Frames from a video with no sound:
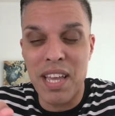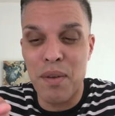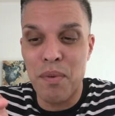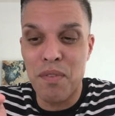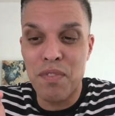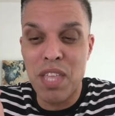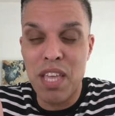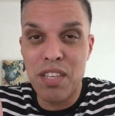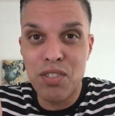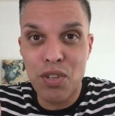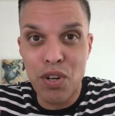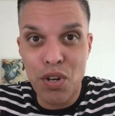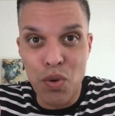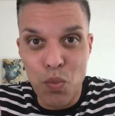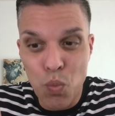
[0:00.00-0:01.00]
And if they
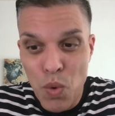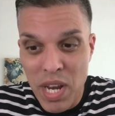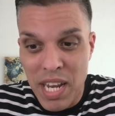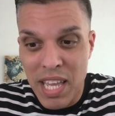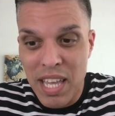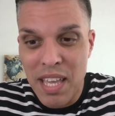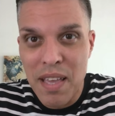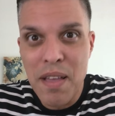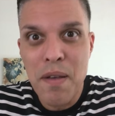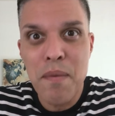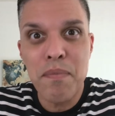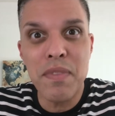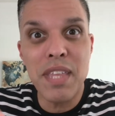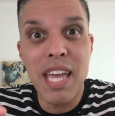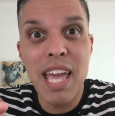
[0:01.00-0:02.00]
started winning,
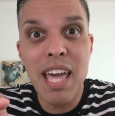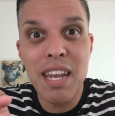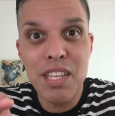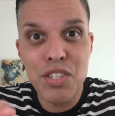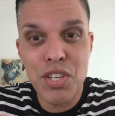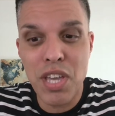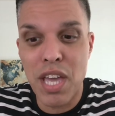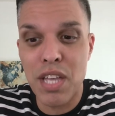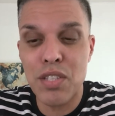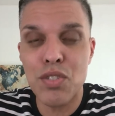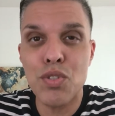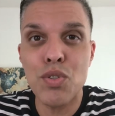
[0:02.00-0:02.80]
they had a chance